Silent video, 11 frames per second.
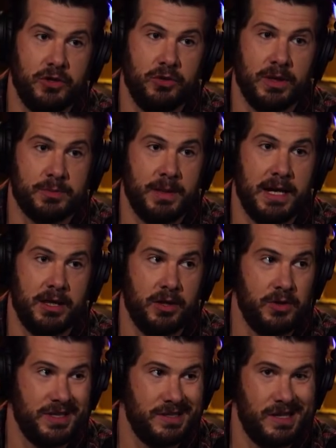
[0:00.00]
to explain to
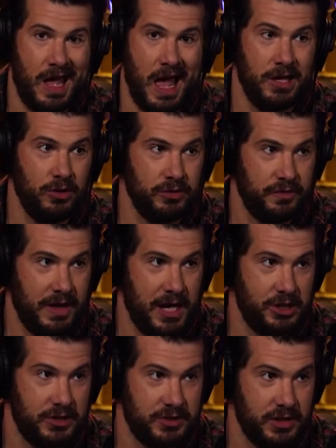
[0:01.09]
those entitled
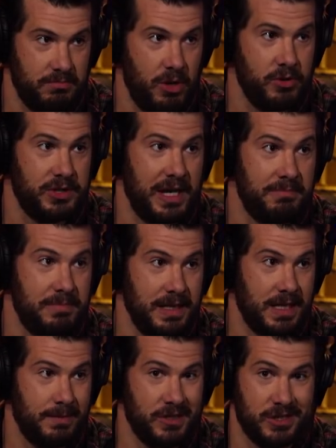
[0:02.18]
fascists in
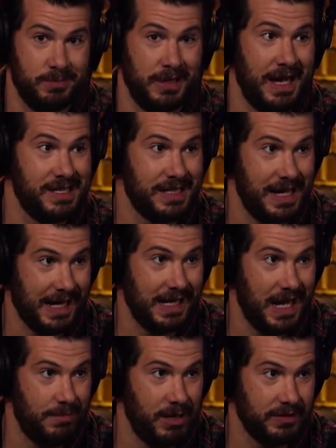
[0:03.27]
Mozambique about supply side
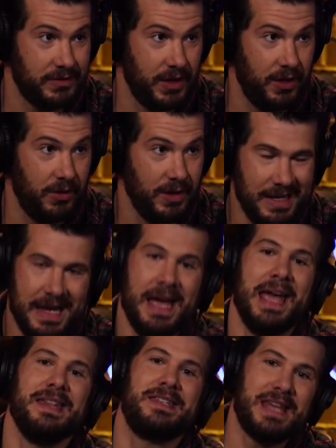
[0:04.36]
economics. right?
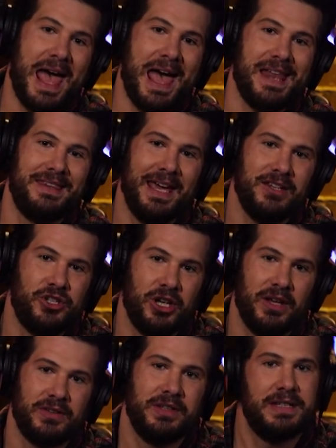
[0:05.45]
Instead, they
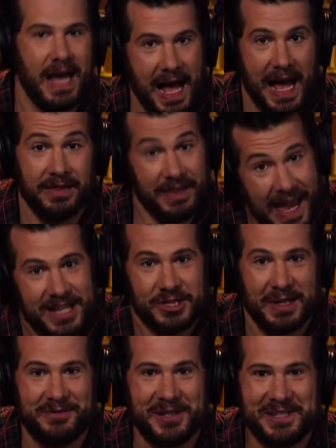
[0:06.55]
just die. Thanks,
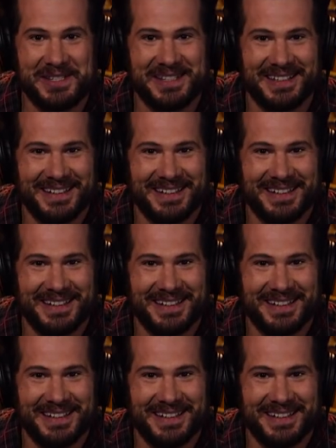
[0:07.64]
yeah. leftists.